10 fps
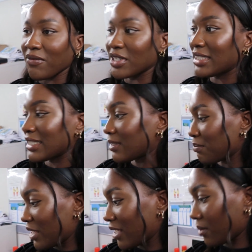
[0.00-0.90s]
have an
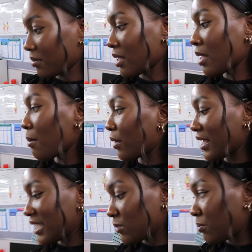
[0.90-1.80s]
assistant PM,
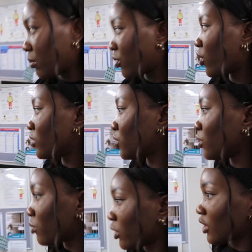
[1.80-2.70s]
but he's split up across
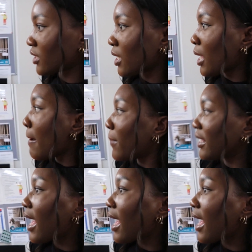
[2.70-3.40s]
2 projects. But